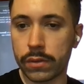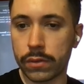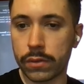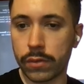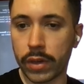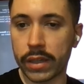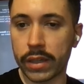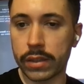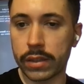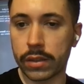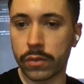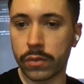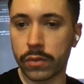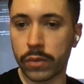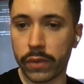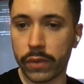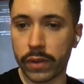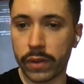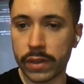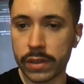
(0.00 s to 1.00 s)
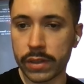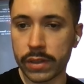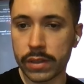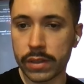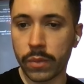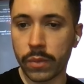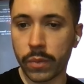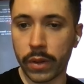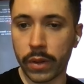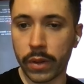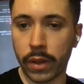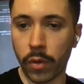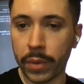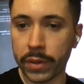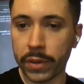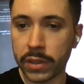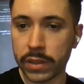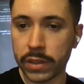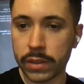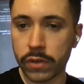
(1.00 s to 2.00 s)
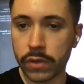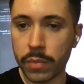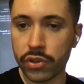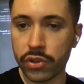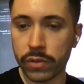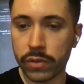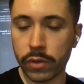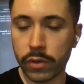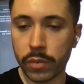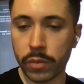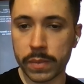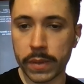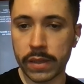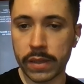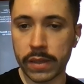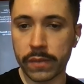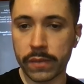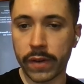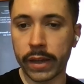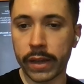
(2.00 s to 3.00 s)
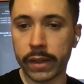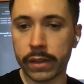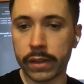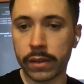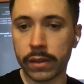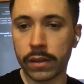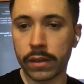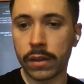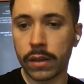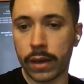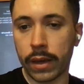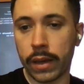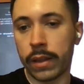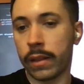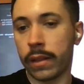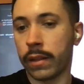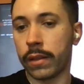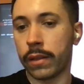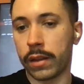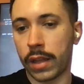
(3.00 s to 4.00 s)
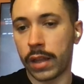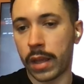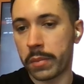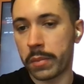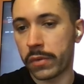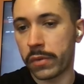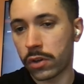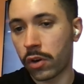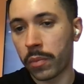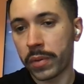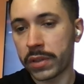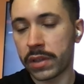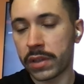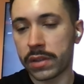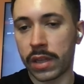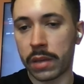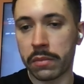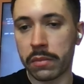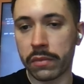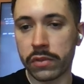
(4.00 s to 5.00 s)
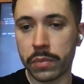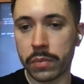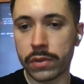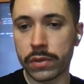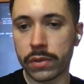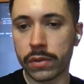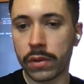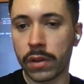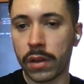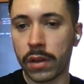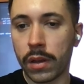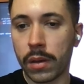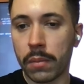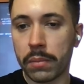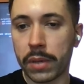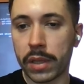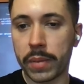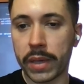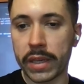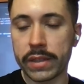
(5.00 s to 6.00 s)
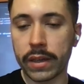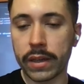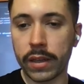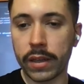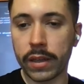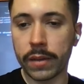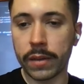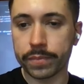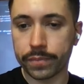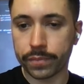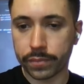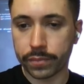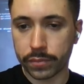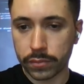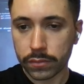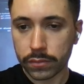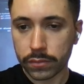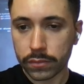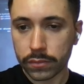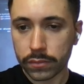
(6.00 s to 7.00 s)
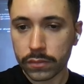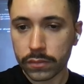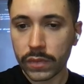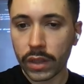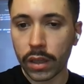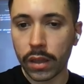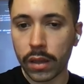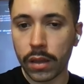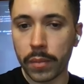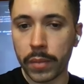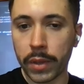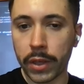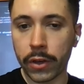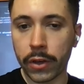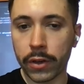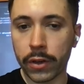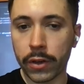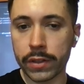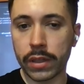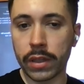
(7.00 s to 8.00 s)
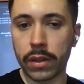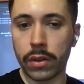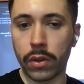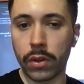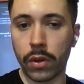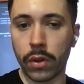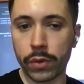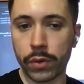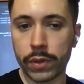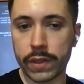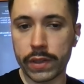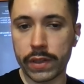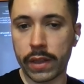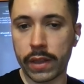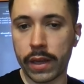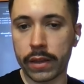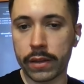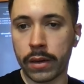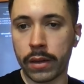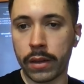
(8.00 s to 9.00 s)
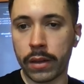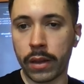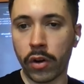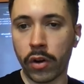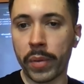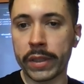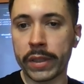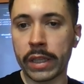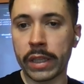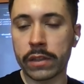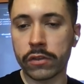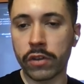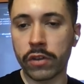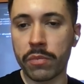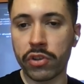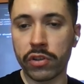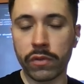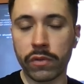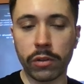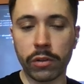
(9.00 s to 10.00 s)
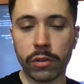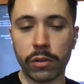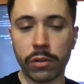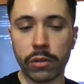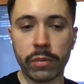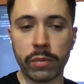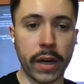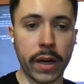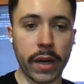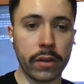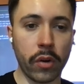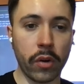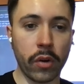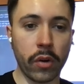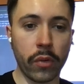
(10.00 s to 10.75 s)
together with this, where the company description will be specified and the name of the company is the name of the person. But basically, because it knows that the company description will be a part of a